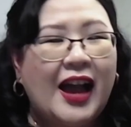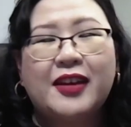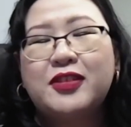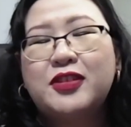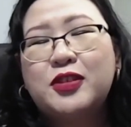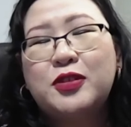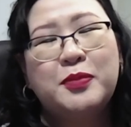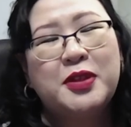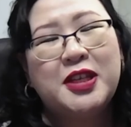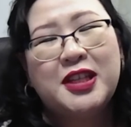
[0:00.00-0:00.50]

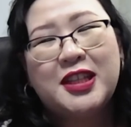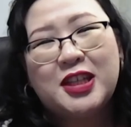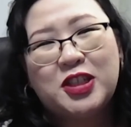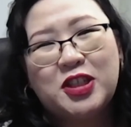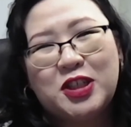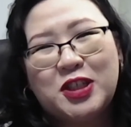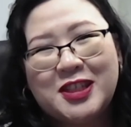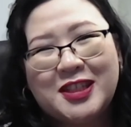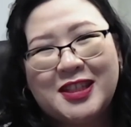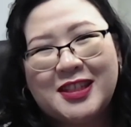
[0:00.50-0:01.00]
to me
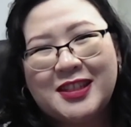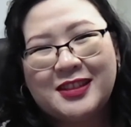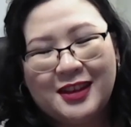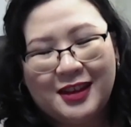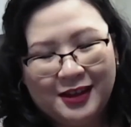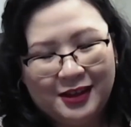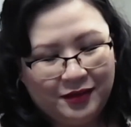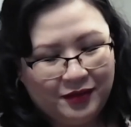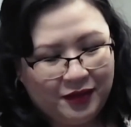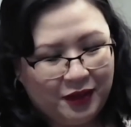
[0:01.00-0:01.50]
that's just a
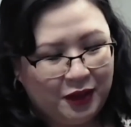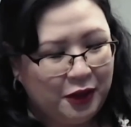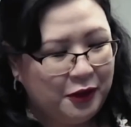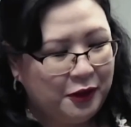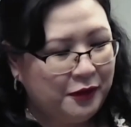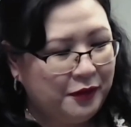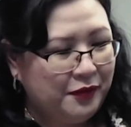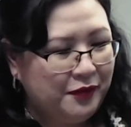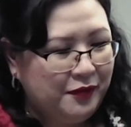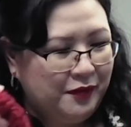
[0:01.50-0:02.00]
sign of
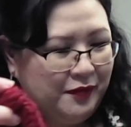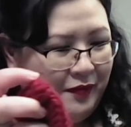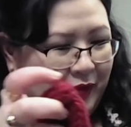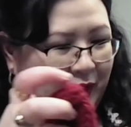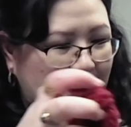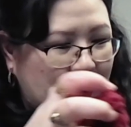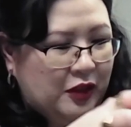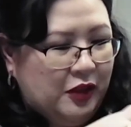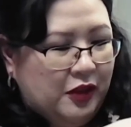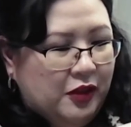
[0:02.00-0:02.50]
love.
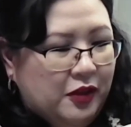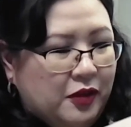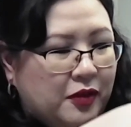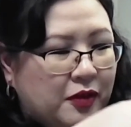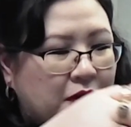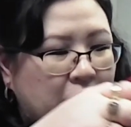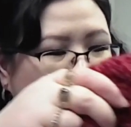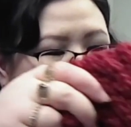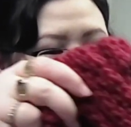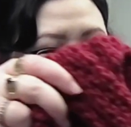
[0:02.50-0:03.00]
You
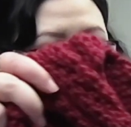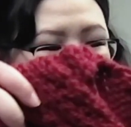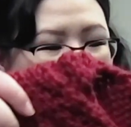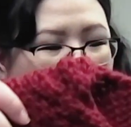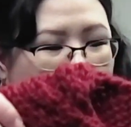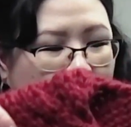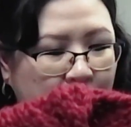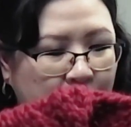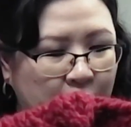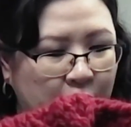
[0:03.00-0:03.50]
know, if
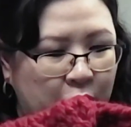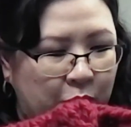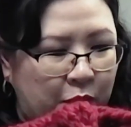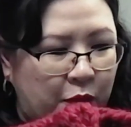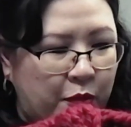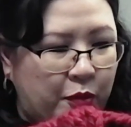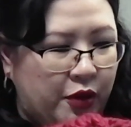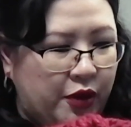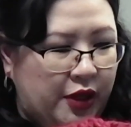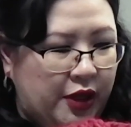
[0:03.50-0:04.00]
I'm going to be
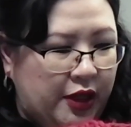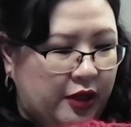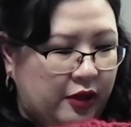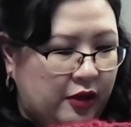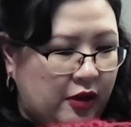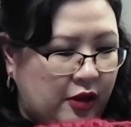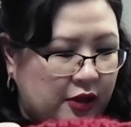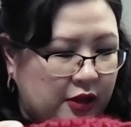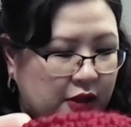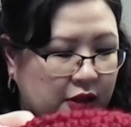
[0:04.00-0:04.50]
putting in
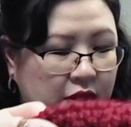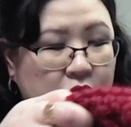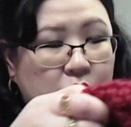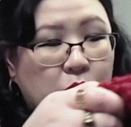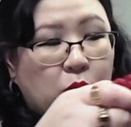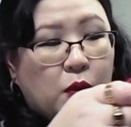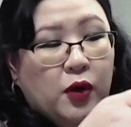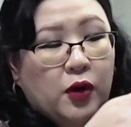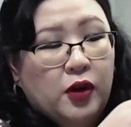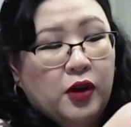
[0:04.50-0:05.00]
all of this
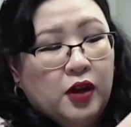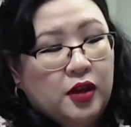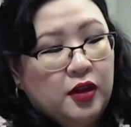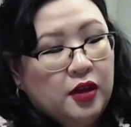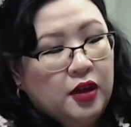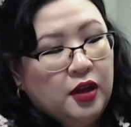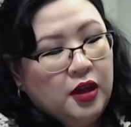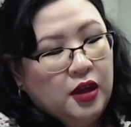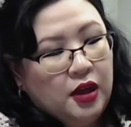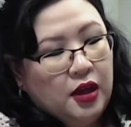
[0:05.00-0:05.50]
work,
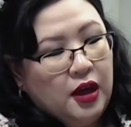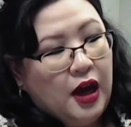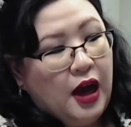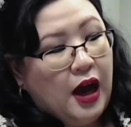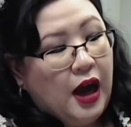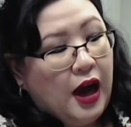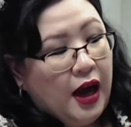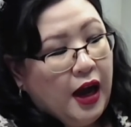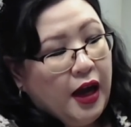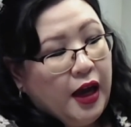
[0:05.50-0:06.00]

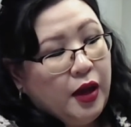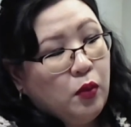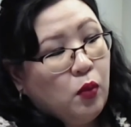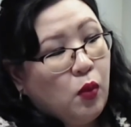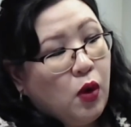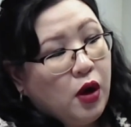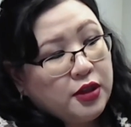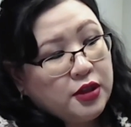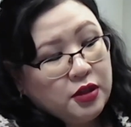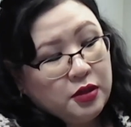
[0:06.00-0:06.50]
I
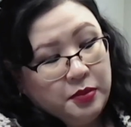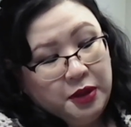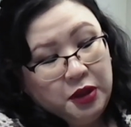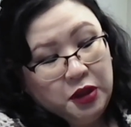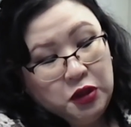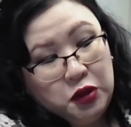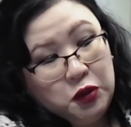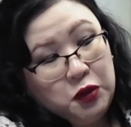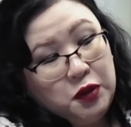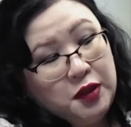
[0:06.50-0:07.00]
want to make
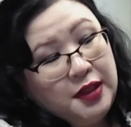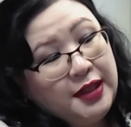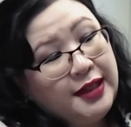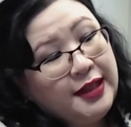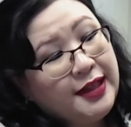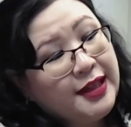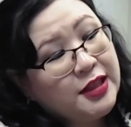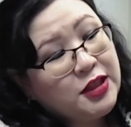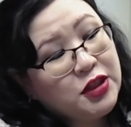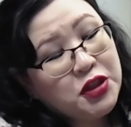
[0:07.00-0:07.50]
sure that it
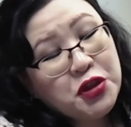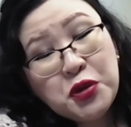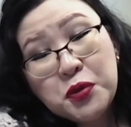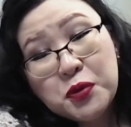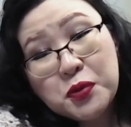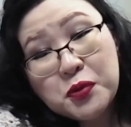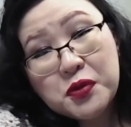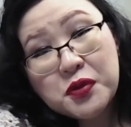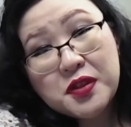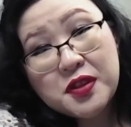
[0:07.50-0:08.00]
gets
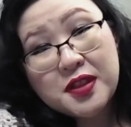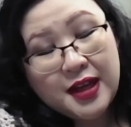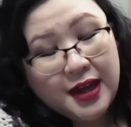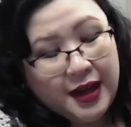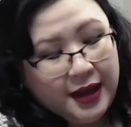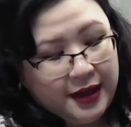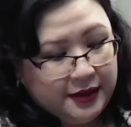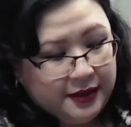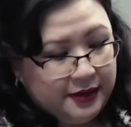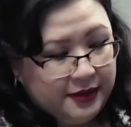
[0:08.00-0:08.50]
used,
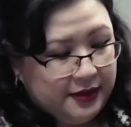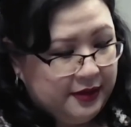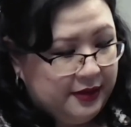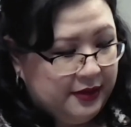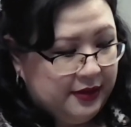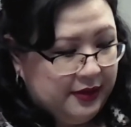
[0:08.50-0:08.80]
and